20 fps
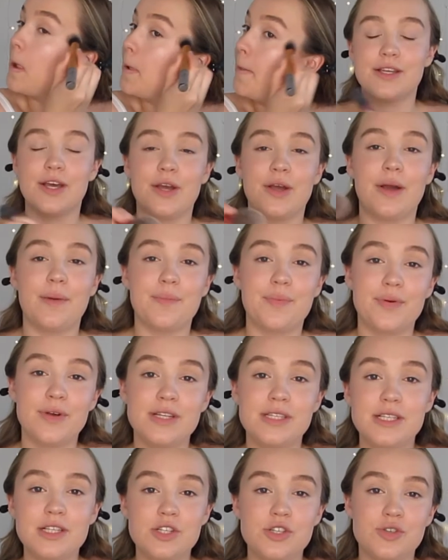So I'm
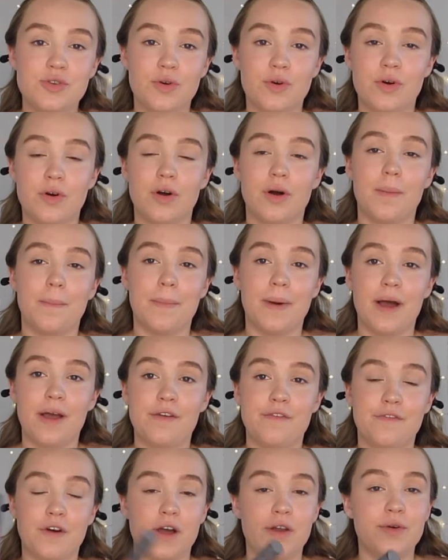pretty sure
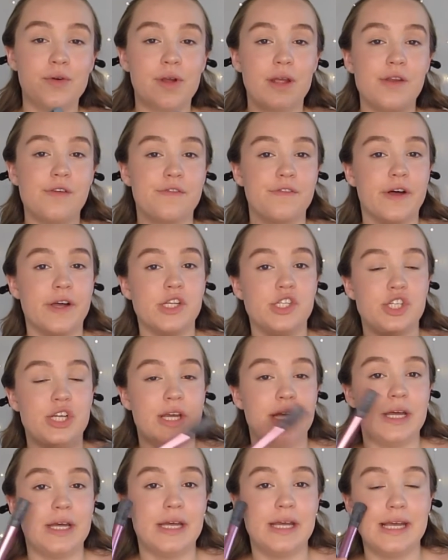my final grade of first
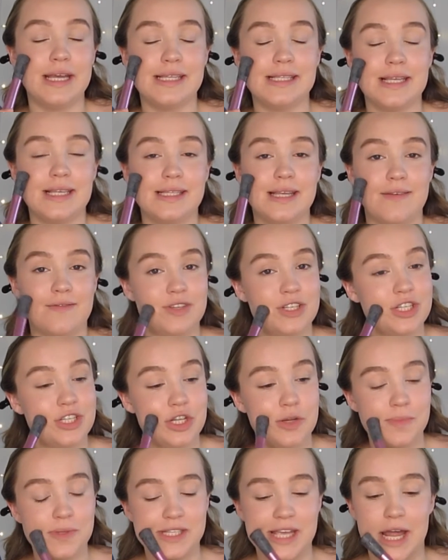year is
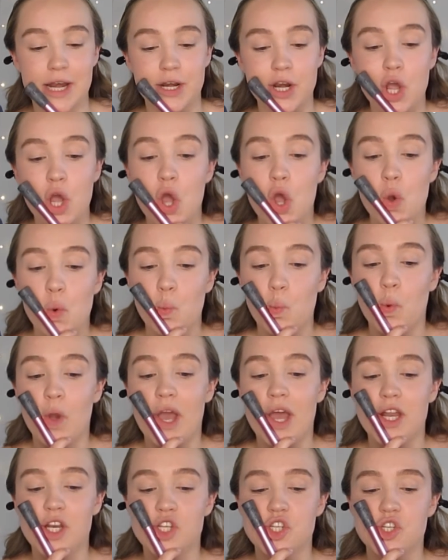72%,
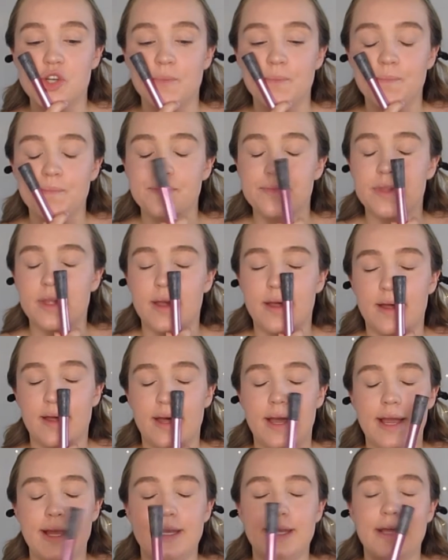which
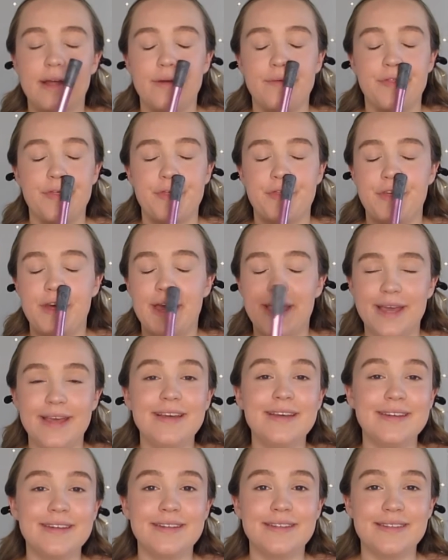I
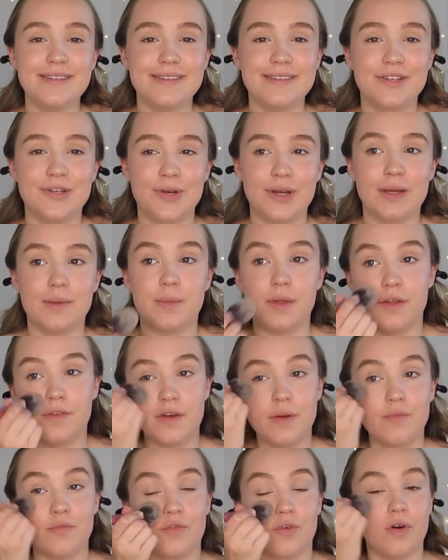think, correct me if
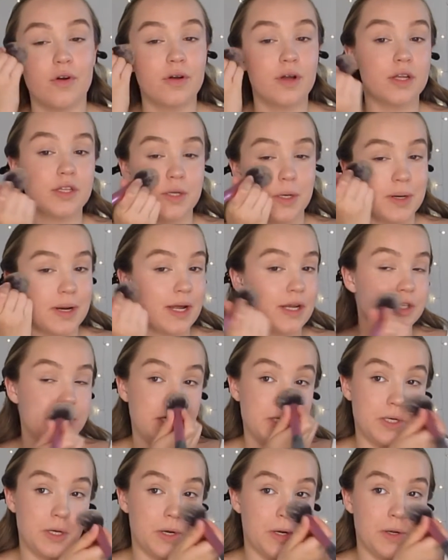I'm wrong, I don't
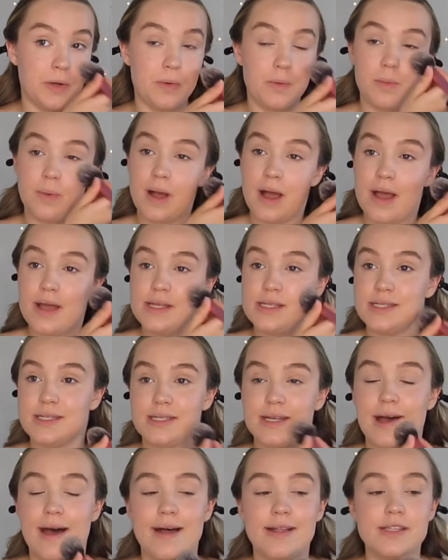actually know where it
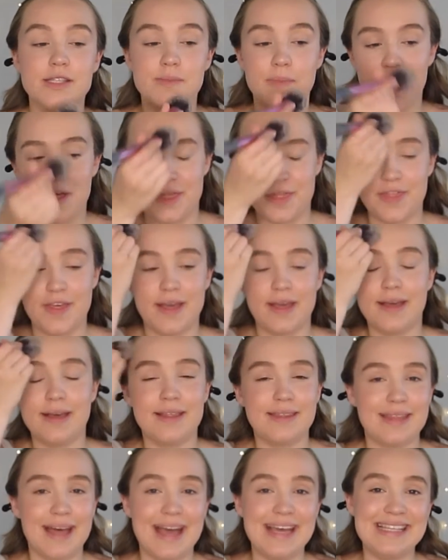stands, but I
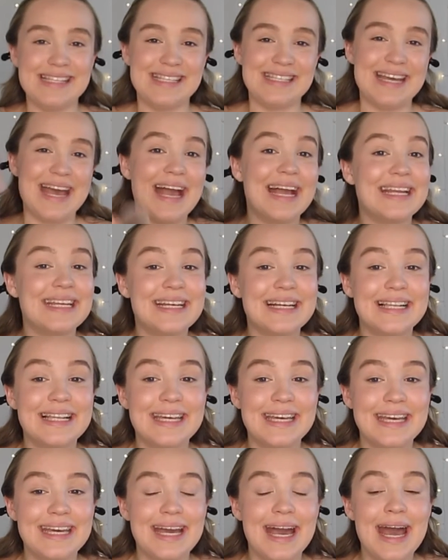think that is
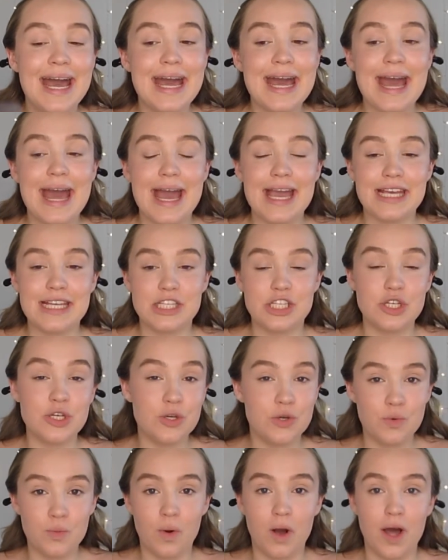technically a
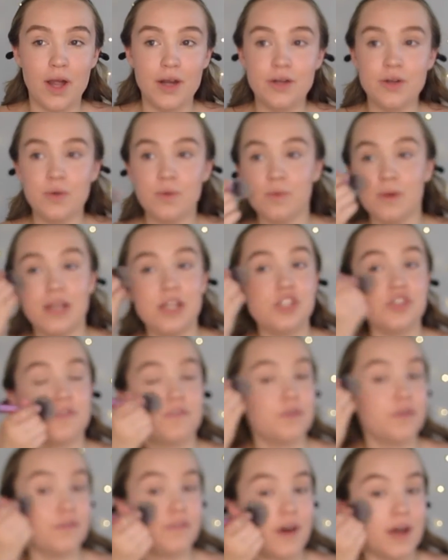2-1, which
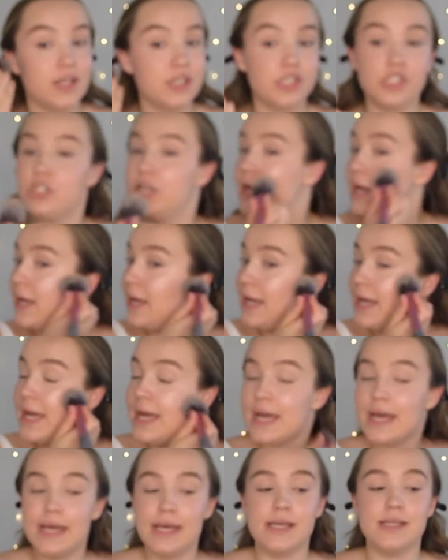for first year
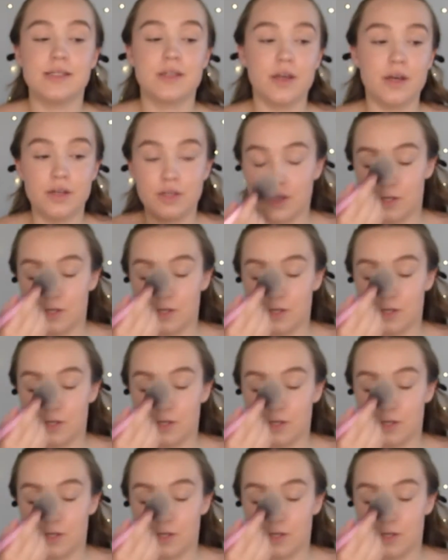is good